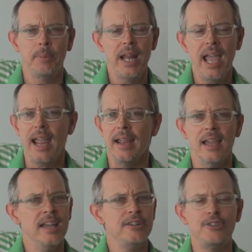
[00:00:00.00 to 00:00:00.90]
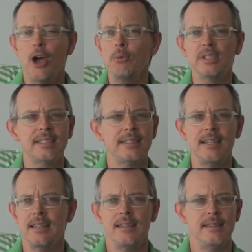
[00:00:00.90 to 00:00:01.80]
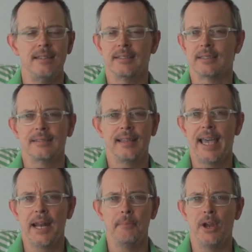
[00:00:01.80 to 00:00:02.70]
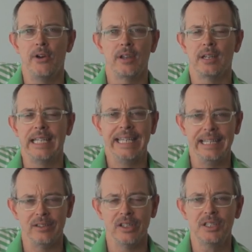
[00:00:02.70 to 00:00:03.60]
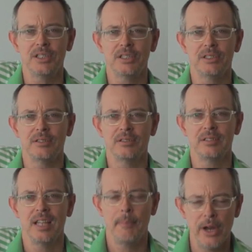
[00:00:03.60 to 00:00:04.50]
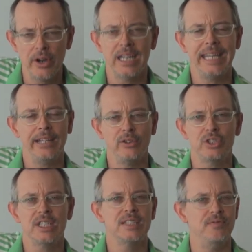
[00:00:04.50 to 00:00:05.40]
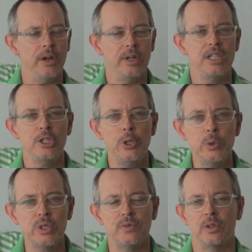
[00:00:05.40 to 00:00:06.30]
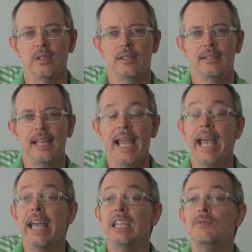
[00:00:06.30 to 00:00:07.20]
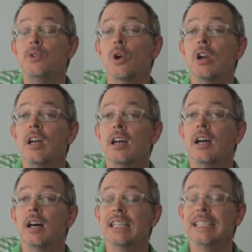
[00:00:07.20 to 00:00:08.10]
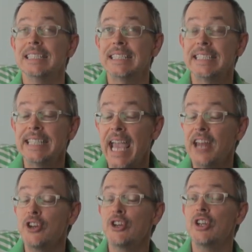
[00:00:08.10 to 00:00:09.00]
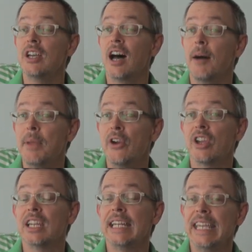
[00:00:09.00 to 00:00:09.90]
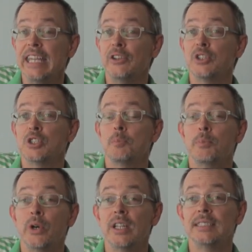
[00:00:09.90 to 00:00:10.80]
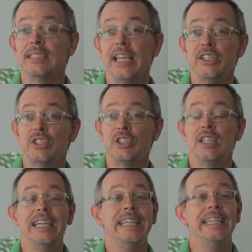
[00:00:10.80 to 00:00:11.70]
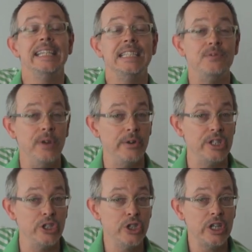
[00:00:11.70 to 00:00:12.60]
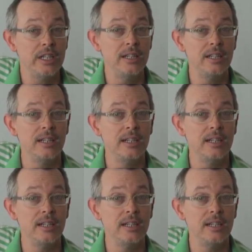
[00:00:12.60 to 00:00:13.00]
But hey, don't sneeze at American English. American English is very useful. And if your standard American English pronunciation is very good,